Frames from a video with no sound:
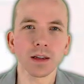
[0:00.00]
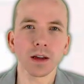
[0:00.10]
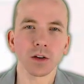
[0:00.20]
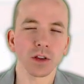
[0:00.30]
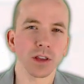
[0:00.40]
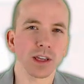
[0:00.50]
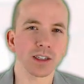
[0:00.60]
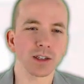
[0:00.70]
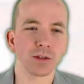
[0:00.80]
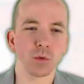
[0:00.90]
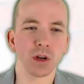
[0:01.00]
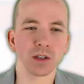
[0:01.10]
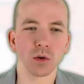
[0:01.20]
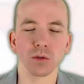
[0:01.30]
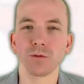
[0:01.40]
Another thing is this word's
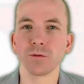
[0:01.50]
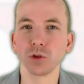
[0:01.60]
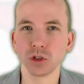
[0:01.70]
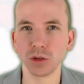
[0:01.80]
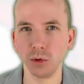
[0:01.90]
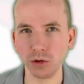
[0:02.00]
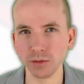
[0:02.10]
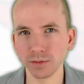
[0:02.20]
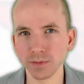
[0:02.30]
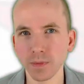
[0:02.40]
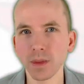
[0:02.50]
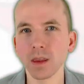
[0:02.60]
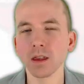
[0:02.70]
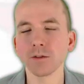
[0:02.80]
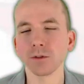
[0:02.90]
called fungible.
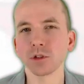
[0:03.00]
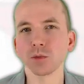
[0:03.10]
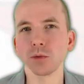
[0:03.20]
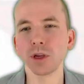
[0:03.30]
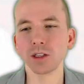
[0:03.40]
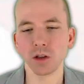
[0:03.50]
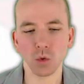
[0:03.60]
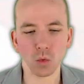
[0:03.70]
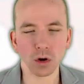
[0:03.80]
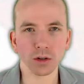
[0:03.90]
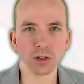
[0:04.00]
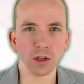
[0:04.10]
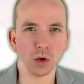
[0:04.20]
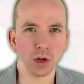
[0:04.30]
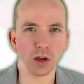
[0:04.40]
Fungible means that one
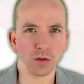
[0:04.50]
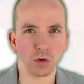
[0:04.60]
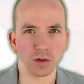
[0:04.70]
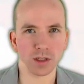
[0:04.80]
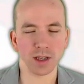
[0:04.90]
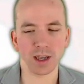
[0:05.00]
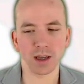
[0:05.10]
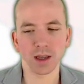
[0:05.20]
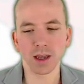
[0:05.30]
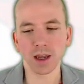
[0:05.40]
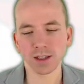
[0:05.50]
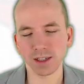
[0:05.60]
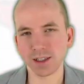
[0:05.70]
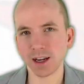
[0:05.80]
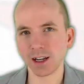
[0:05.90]
unit of currency is
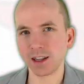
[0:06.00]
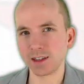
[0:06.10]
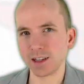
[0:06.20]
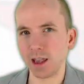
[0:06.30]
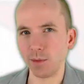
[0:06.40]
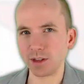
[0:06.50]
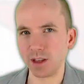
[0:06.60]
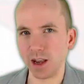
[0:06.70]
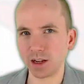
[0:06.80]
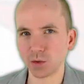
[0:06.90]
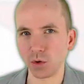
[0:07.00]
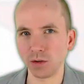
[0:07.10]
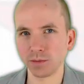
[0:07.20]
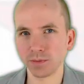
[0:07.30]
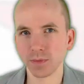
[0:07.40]
exactly the same as the next one.
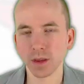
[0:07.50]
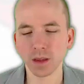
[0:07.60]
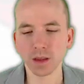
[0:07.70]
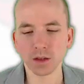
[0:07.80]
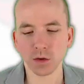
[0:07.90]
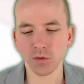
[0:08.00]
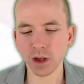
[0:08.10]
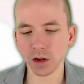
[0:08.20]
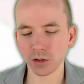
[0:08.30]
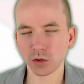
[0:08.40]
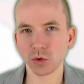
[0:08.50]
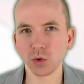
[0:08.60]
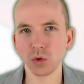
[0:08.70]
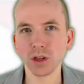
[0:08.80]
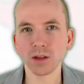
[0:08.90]
So if I got
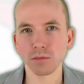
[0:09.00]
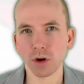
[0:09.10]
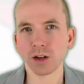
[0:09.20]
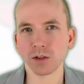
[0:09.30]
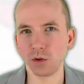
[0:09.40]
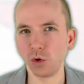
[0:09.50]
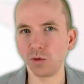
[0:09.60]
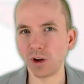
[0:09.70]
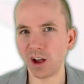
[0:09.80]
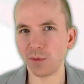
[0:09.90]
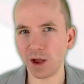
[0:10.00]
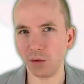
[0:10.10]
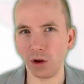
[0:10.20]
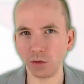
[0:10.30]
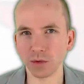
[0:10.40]
two brand new five
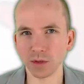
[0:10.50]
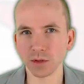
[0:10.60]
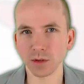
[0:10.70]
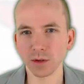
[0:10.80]
pound notes,